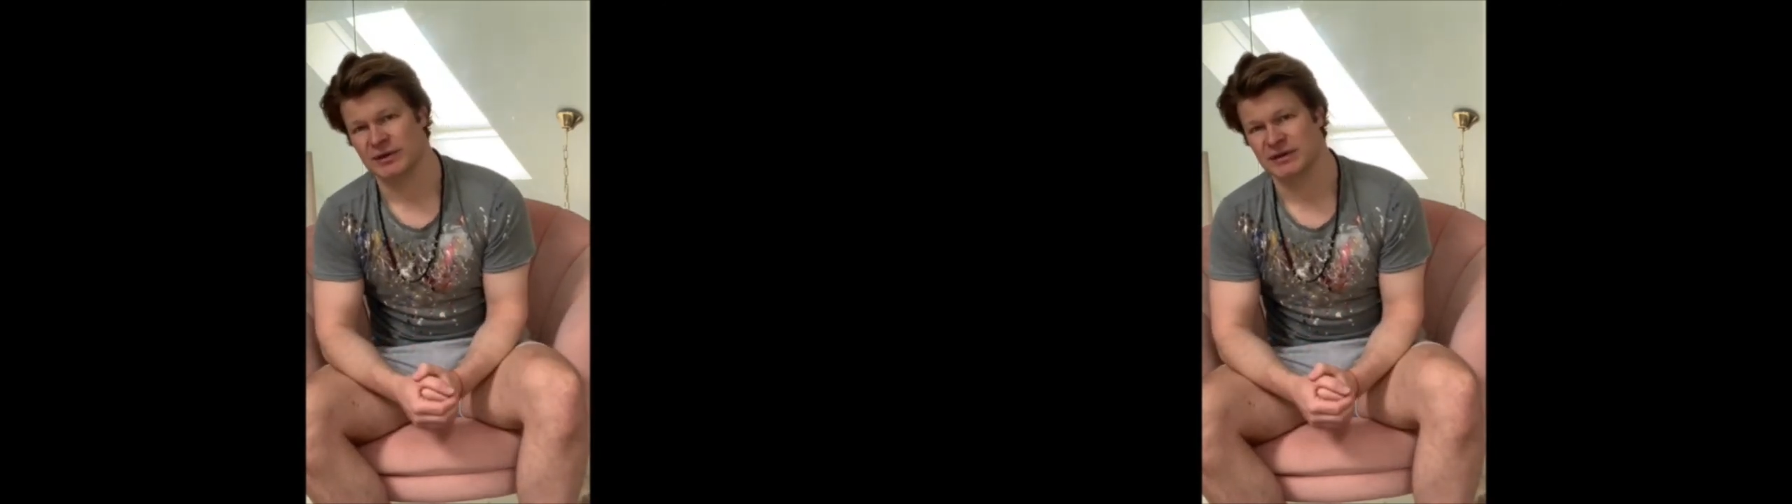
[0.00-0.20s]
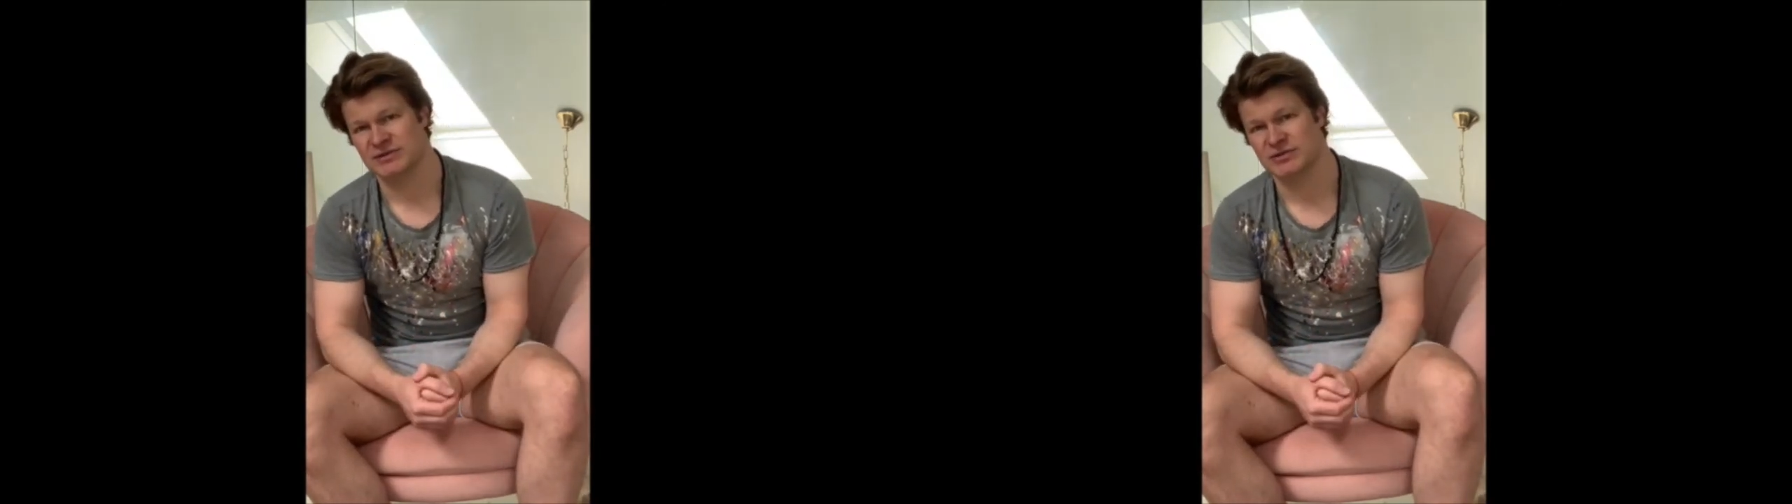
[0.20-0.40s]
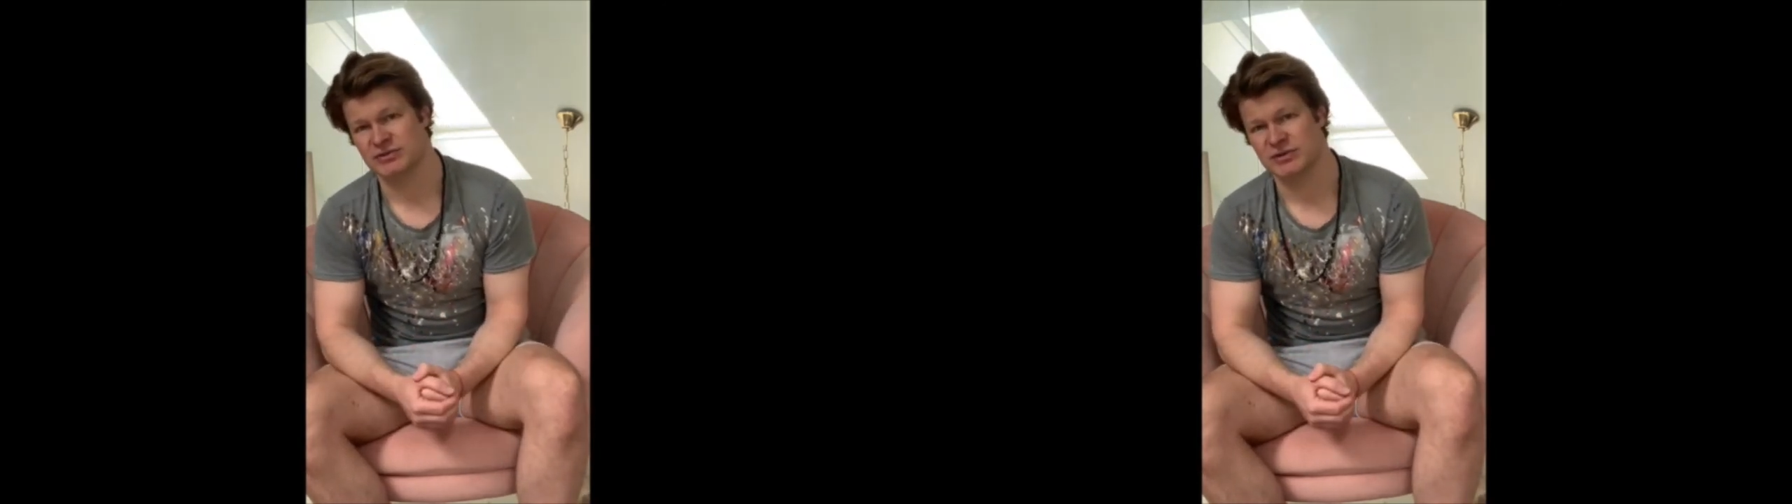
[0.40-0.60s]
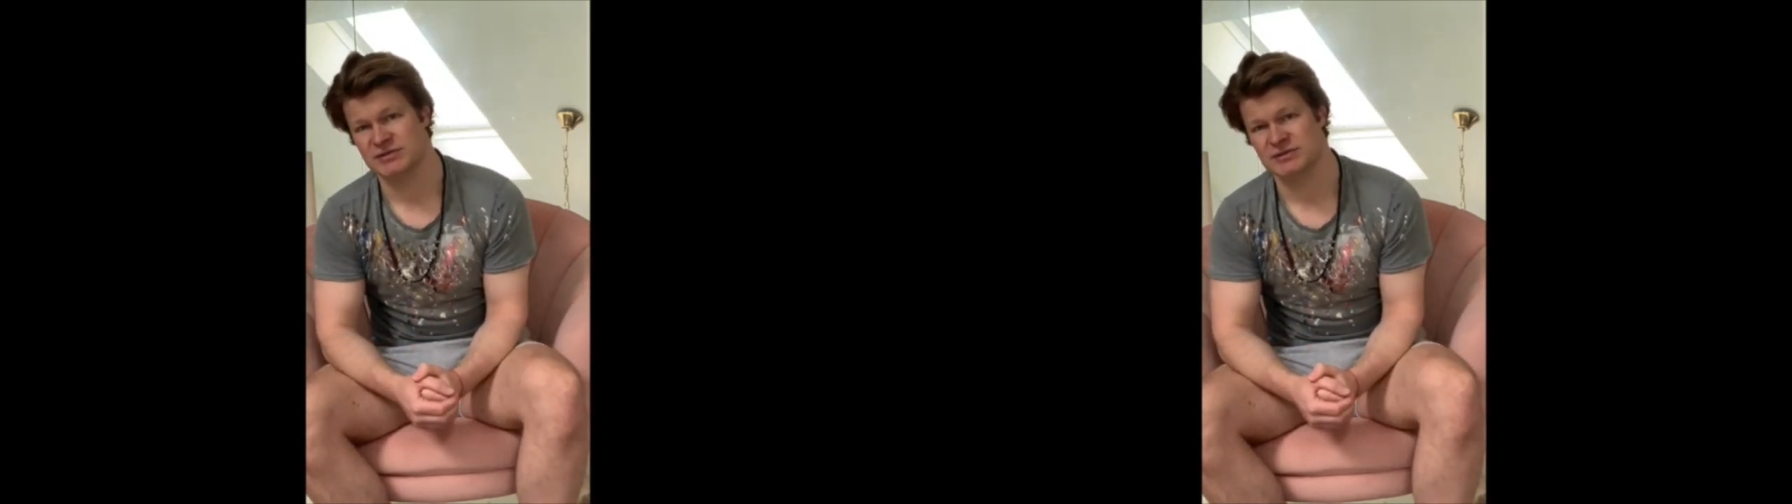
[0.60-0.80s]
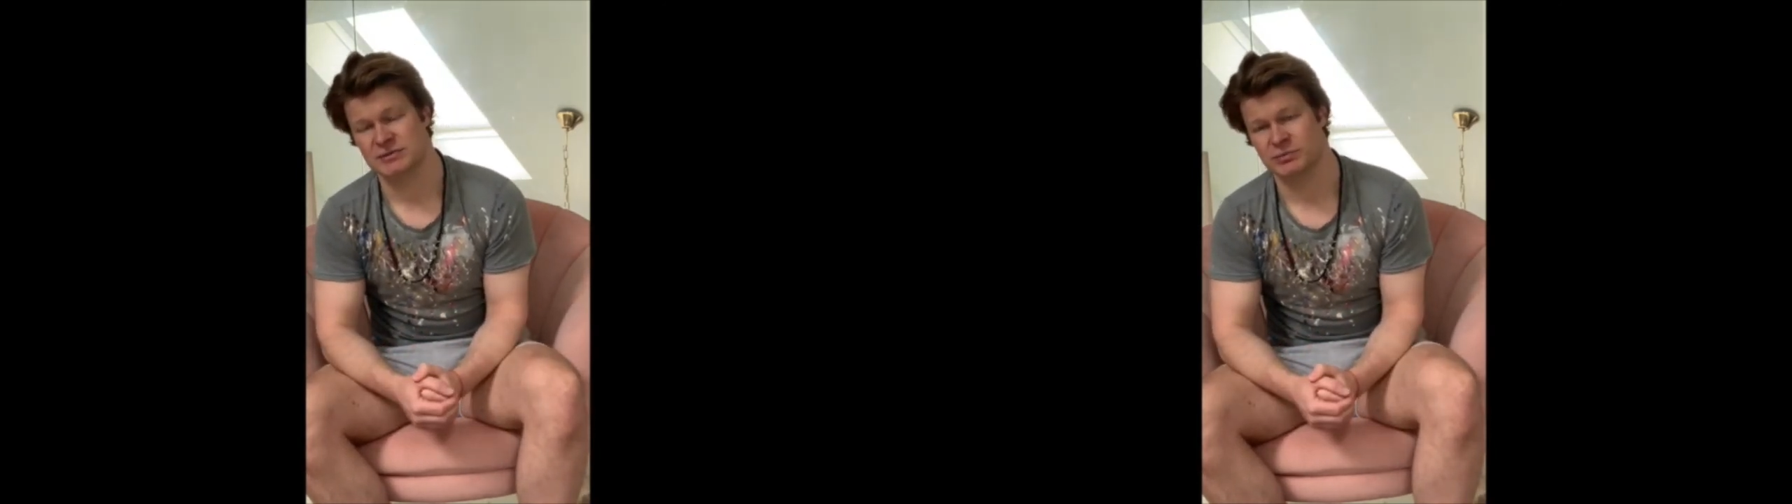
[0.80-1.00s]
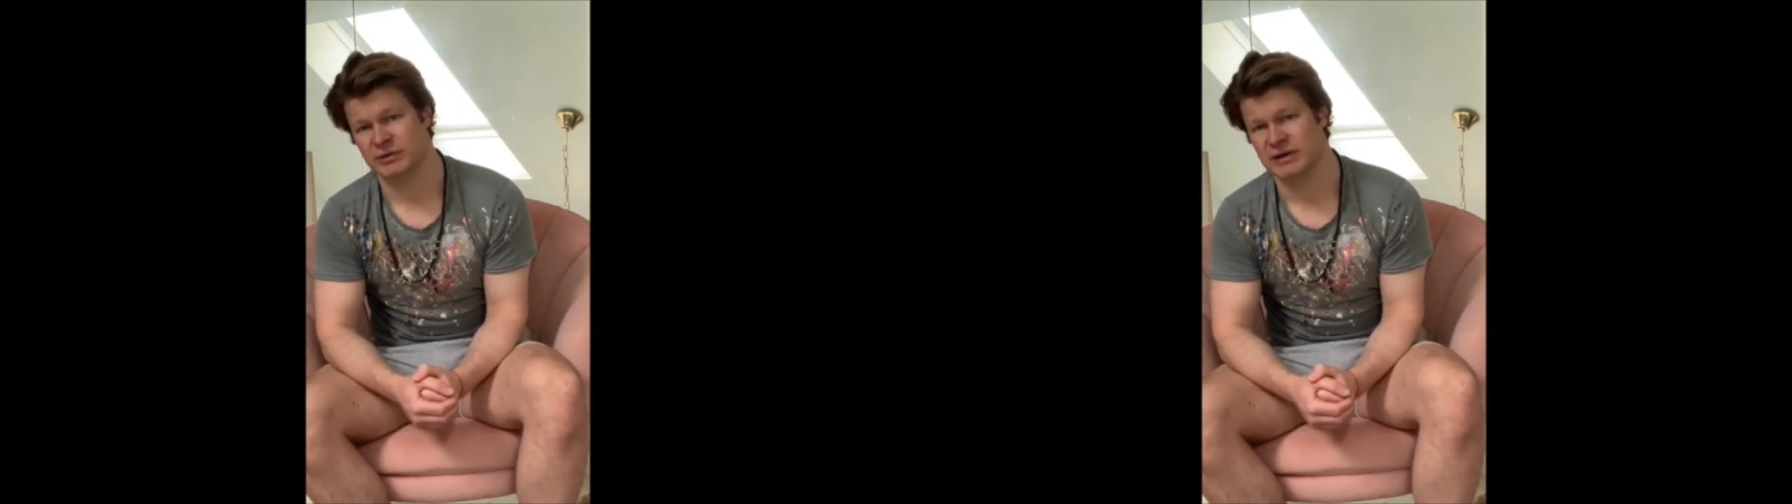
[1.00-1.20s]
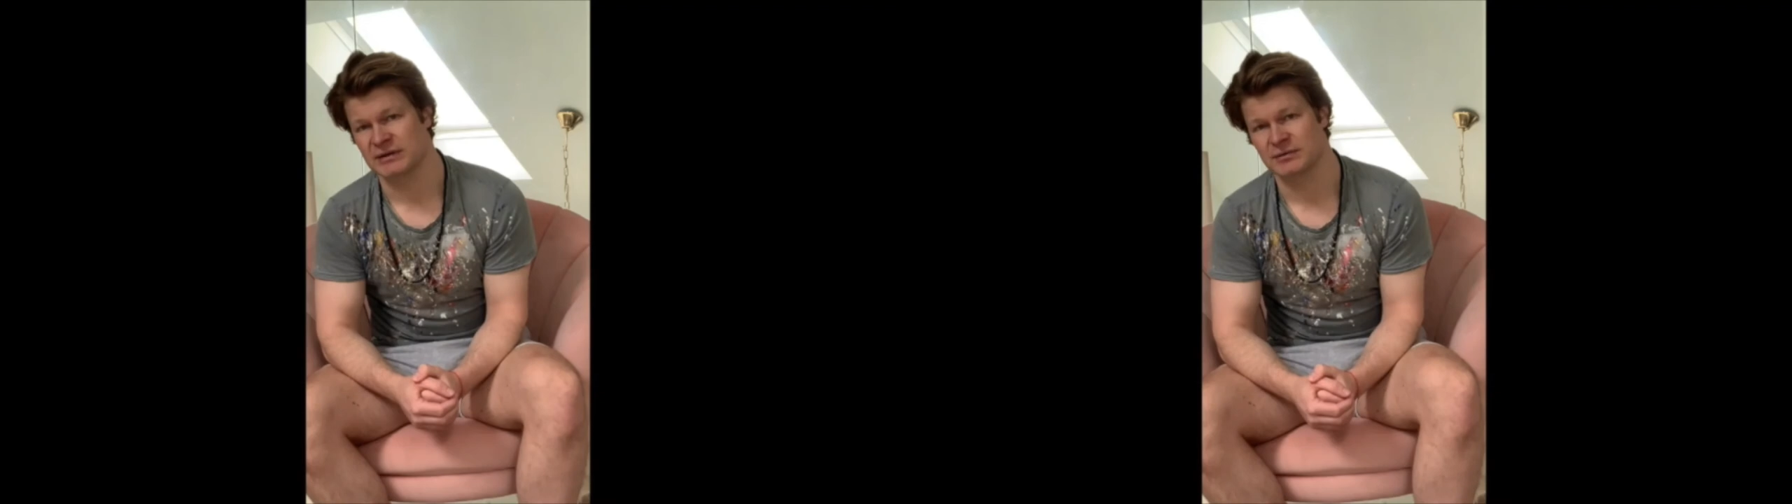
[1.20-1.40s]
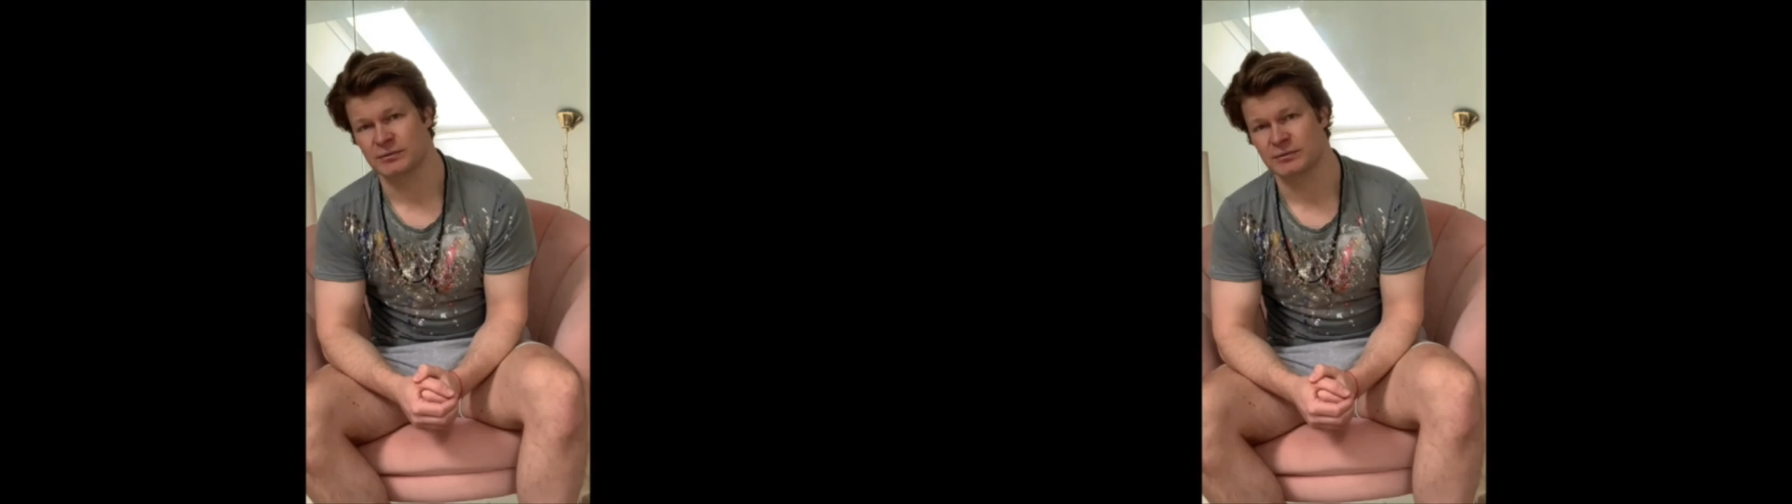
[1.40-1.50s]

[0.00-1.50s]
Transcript: it's just to breathe.